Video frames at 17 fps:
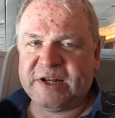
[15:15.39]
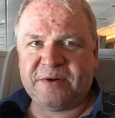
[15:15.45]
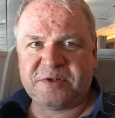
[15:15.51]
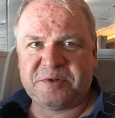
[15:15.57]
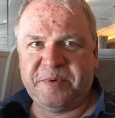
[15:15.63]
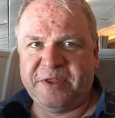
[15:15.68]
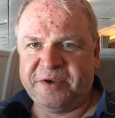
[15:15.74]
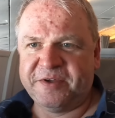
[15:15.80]

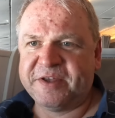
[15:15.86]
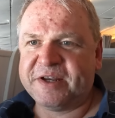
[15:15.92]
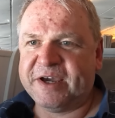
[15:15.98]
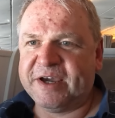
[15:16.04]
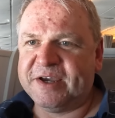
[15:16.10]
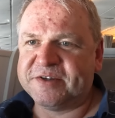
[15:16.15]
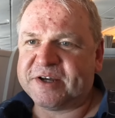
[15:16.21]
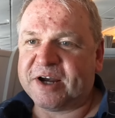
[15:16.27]
out to me the other
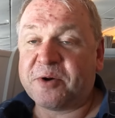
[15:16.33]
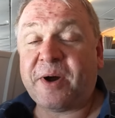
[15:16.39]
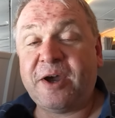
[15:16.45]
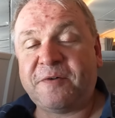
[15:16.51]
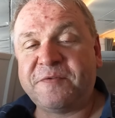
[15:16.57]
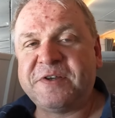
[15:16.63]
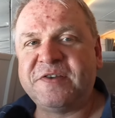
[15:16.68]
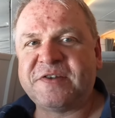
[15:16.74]
day, as I
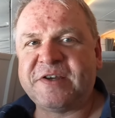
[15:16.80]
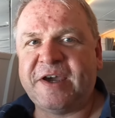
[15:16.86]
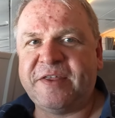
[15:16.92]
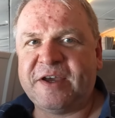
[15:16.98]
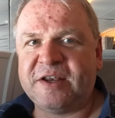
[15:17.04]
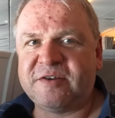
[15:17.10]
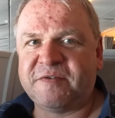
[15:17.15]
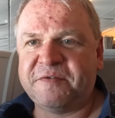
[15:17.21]
quite often say at
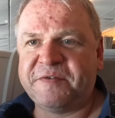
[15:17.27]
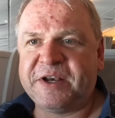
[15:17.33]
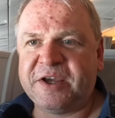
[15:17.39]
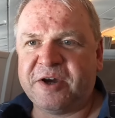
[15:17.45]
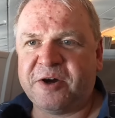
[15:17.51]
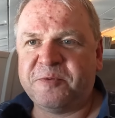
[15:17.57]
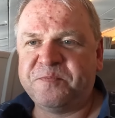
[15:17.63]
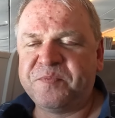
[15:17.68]
the end of the
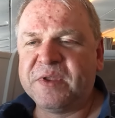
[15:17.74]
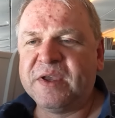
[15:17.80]
video,